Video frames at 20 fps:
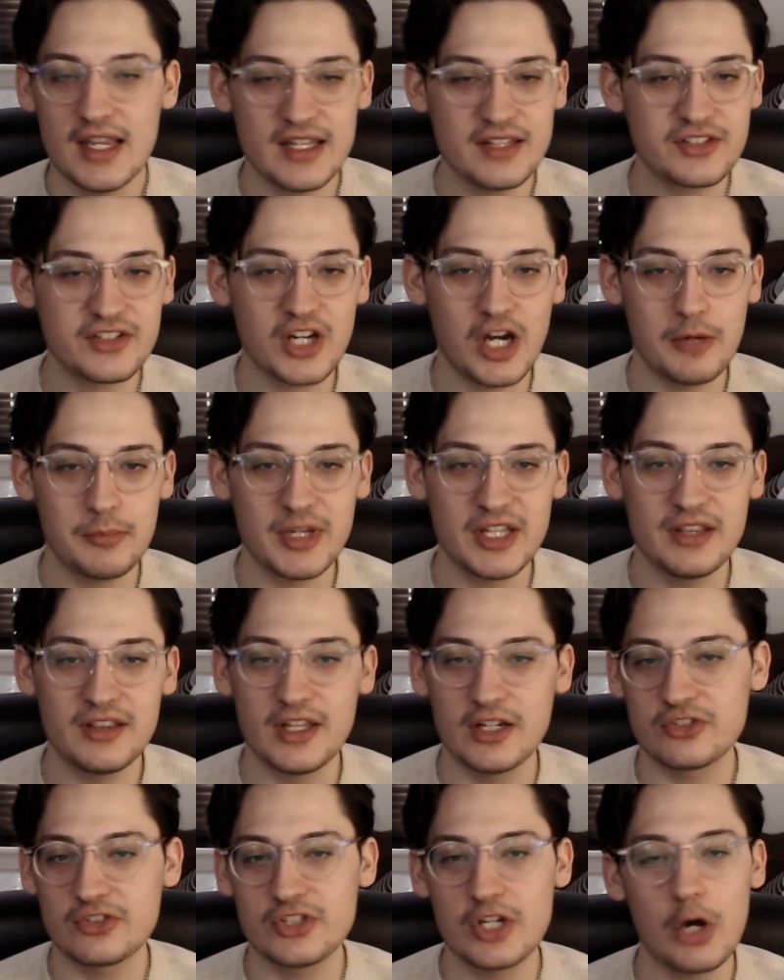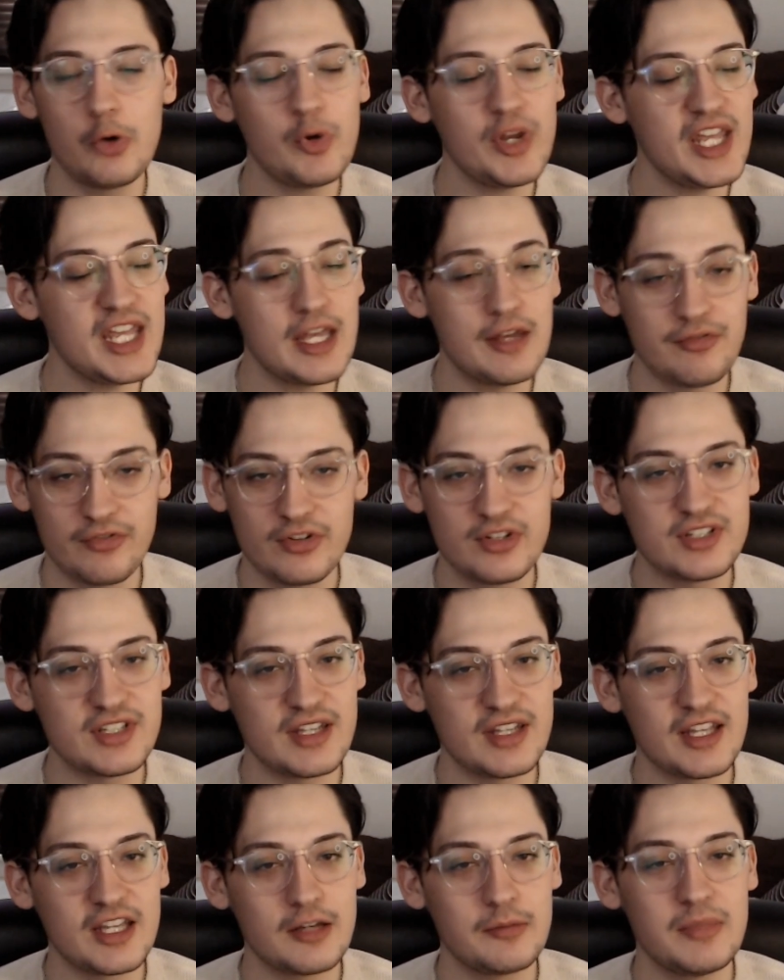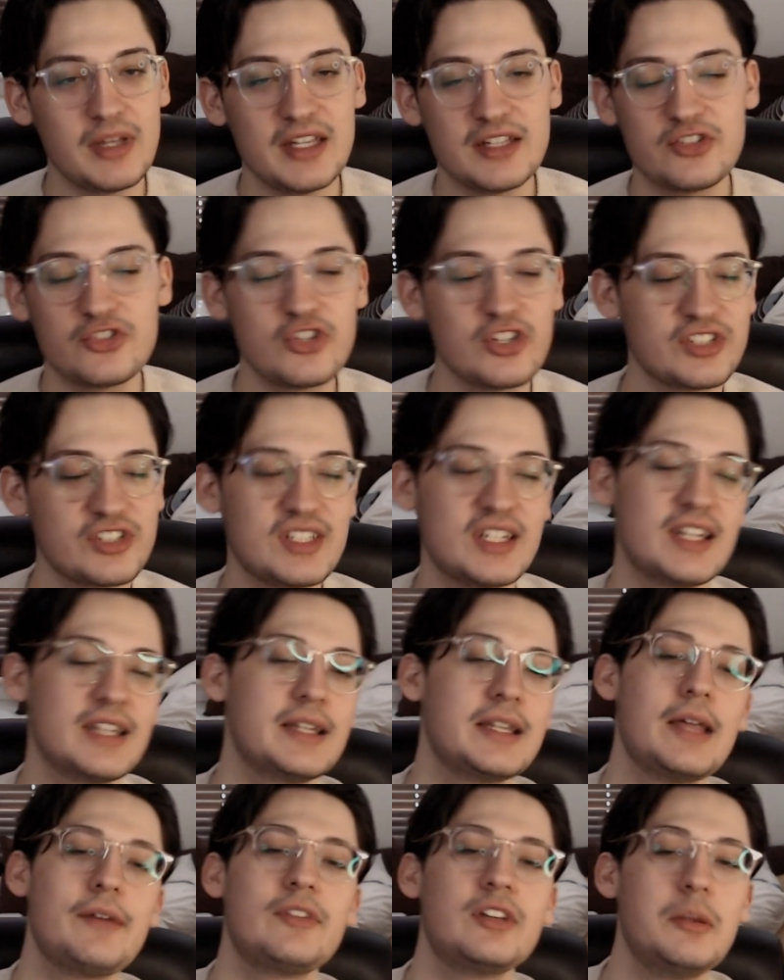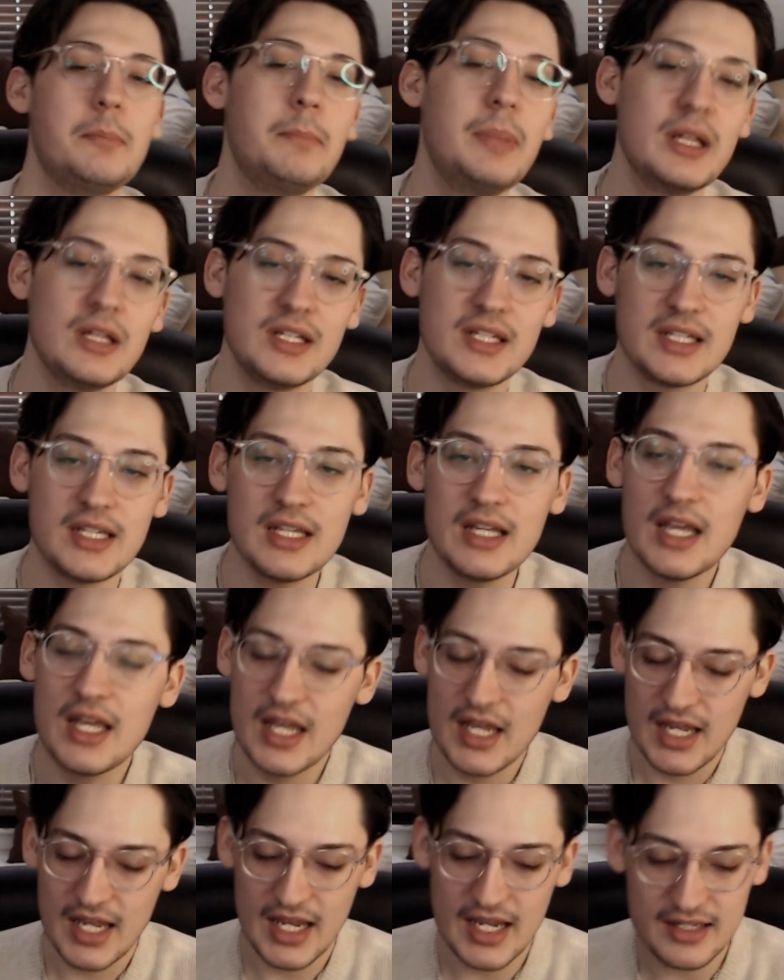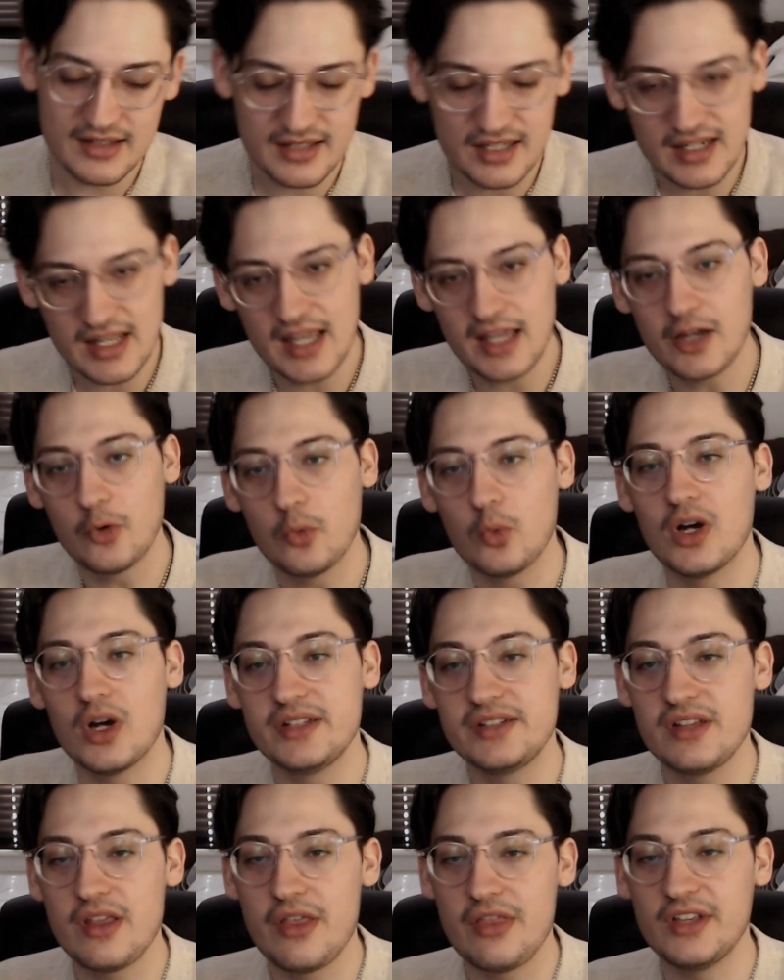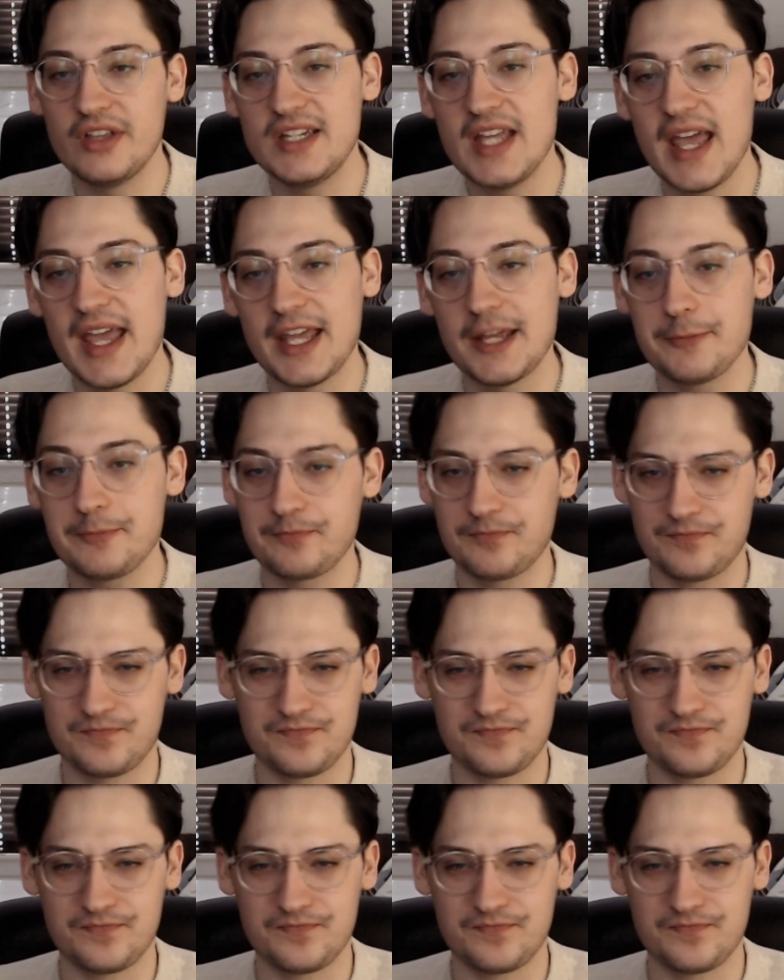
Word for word: It's coming. There's no if to him, it's just an inevitability. And today was the day.